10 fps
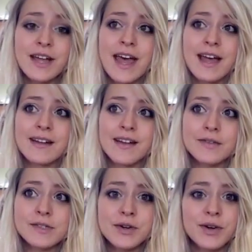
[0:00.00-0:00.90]

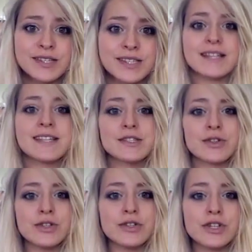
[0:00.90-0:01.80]
got the settings
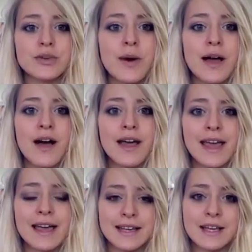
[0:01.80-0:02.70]
on YouTube where I
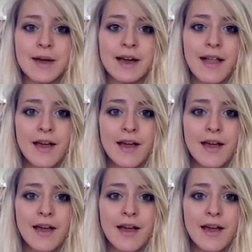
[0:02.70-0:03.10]
get an email